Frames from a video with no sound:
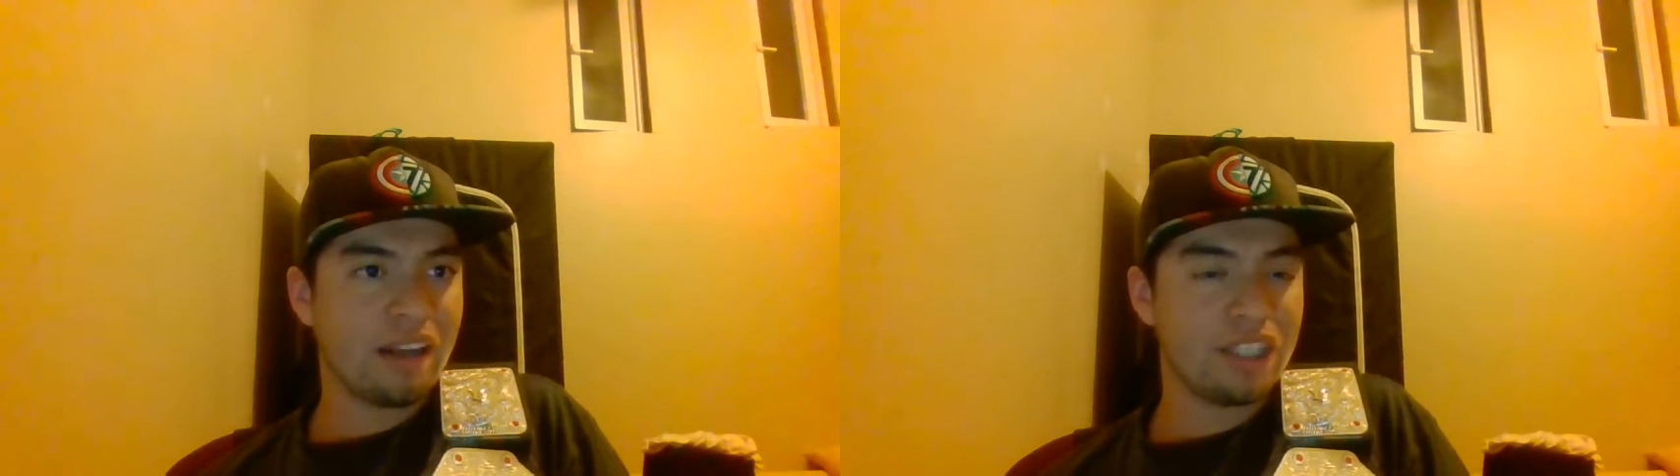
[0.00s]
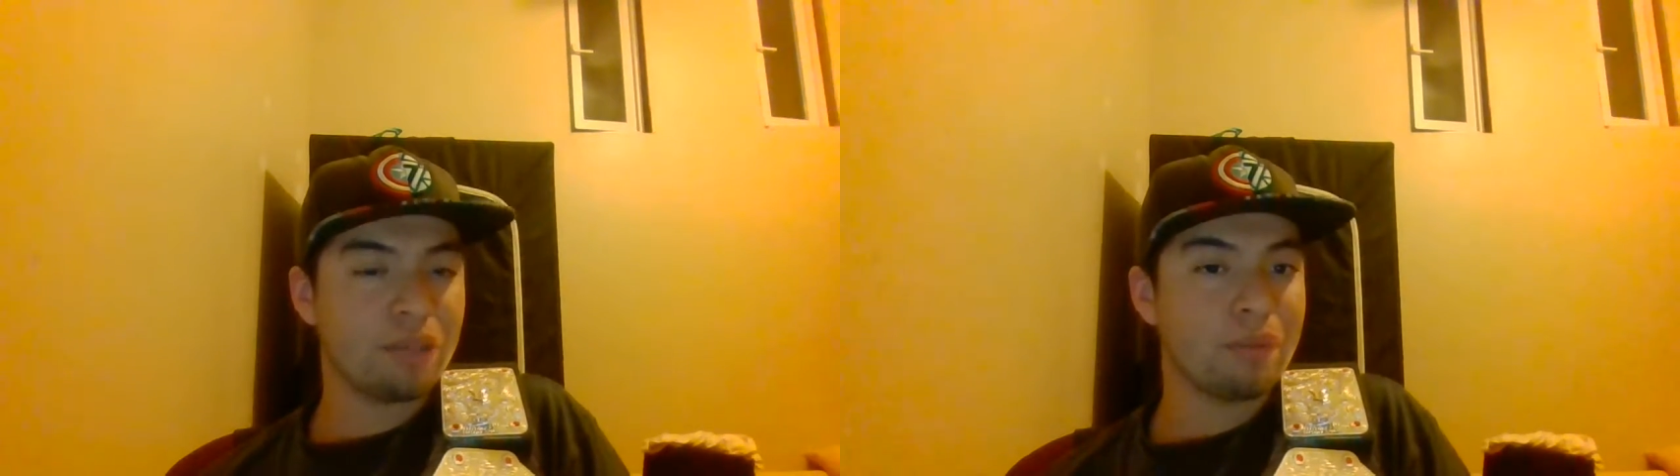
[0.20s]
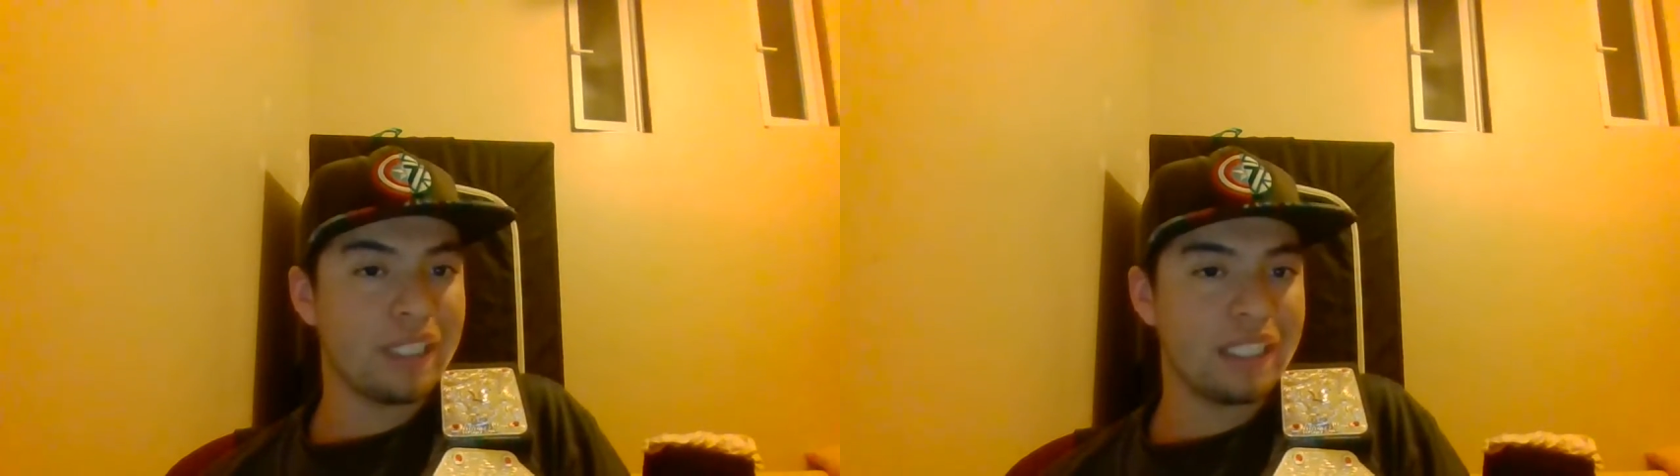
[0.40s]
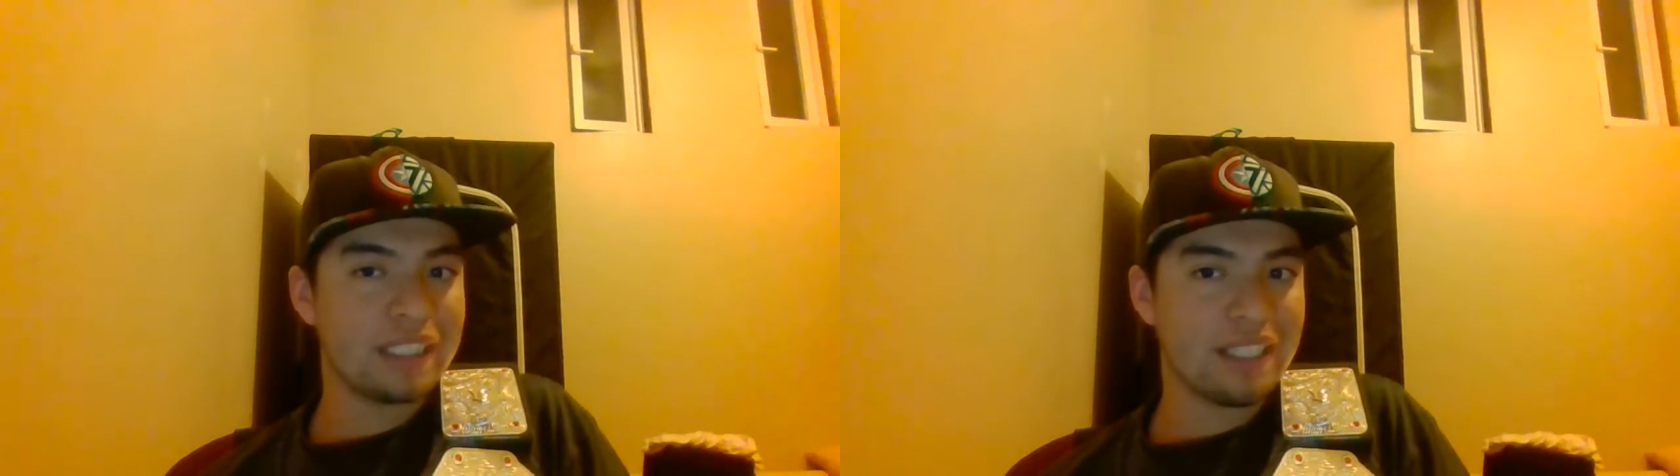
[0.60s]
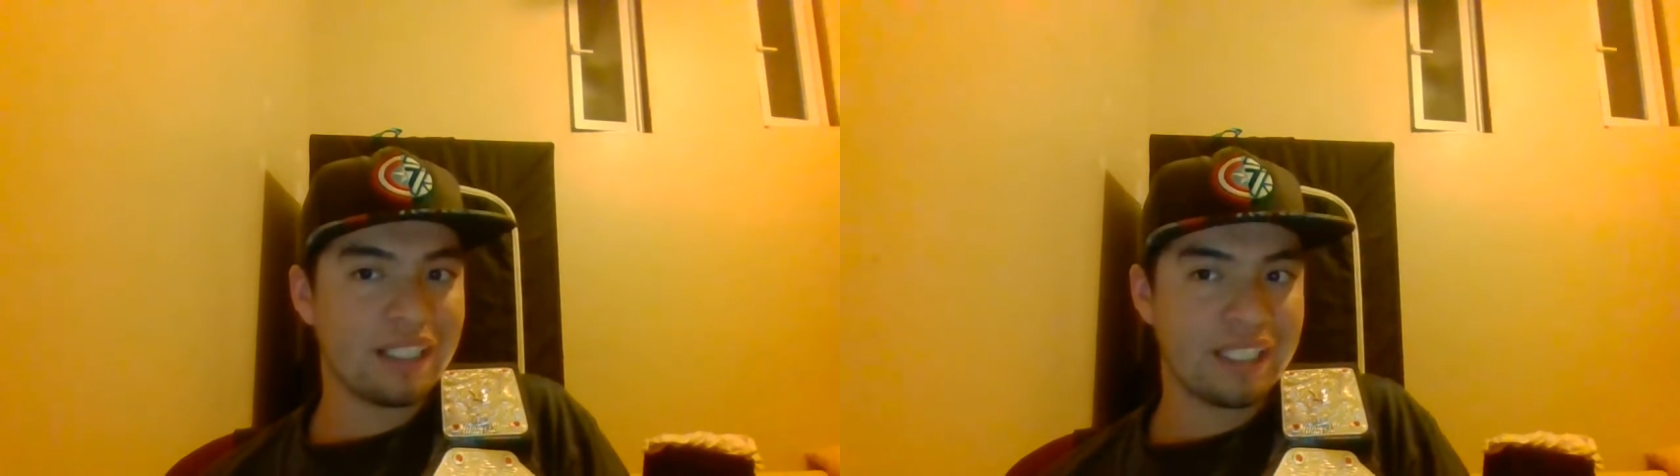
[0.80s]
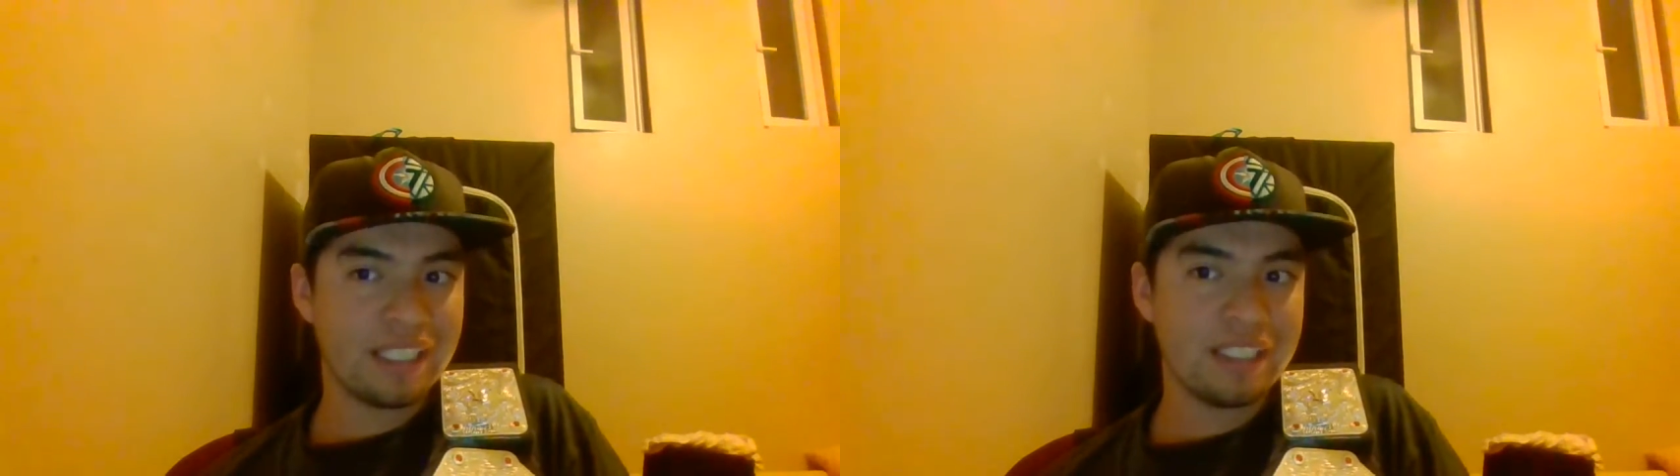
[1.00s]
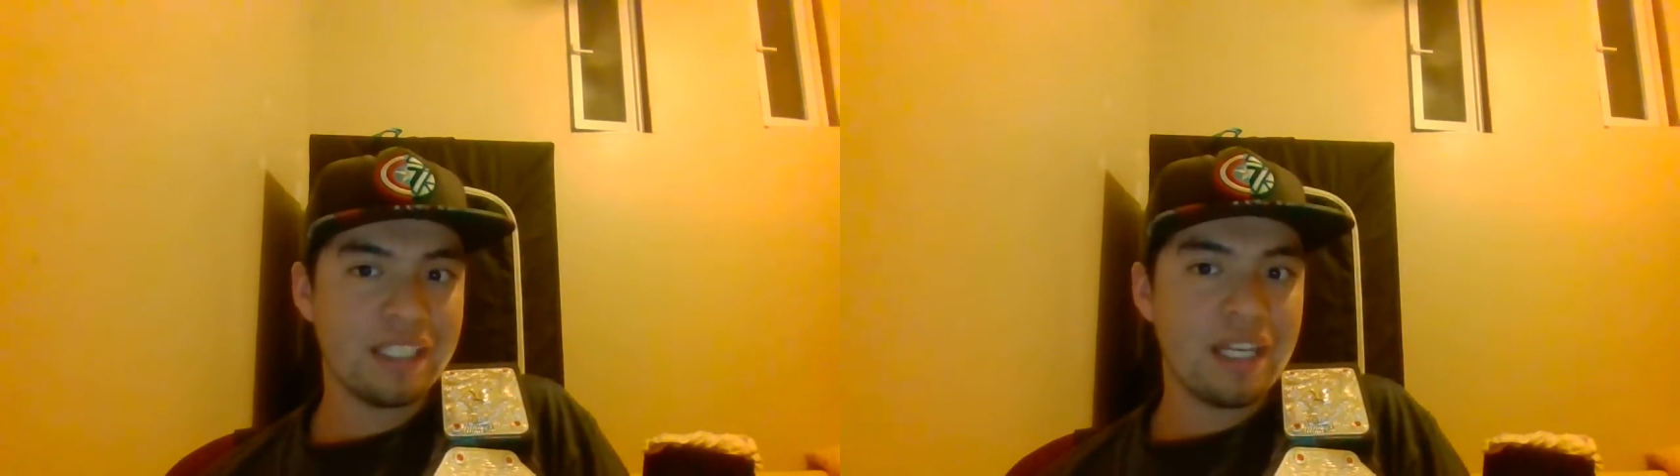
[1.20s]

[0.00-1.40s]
on the ring talking.